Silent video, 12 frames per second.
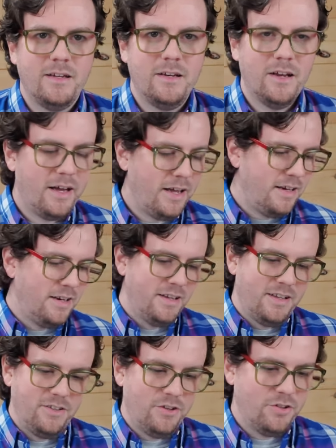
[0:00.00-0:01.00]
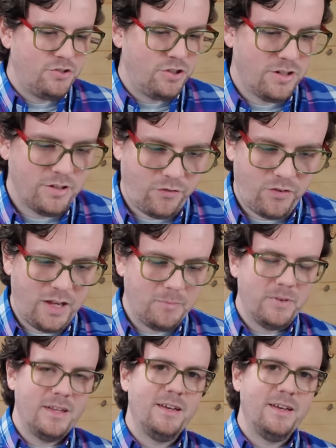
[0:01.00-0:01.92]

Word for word: not your church family,